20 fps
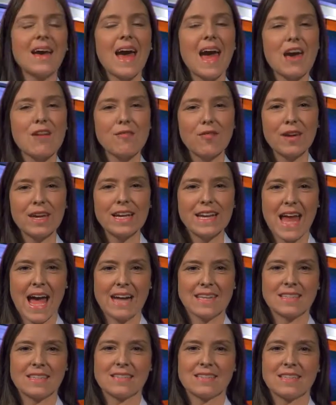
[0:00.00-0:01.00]
Every
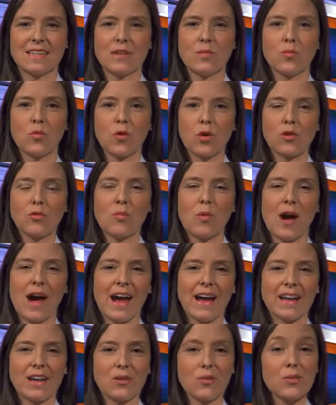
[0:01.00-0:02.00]
Enactus team
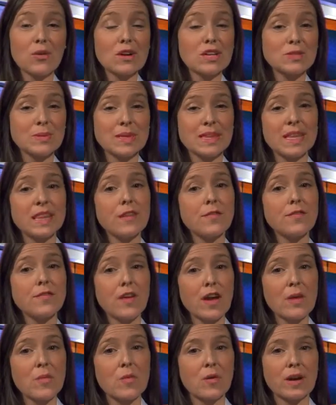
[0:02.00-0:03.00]
worldwide works within the
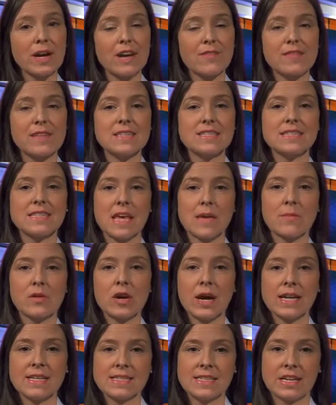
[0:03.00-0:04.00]
framework of this same
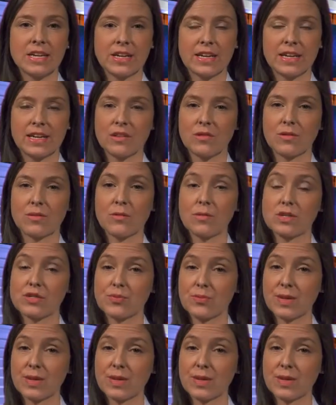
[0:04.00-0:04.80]
criterion, which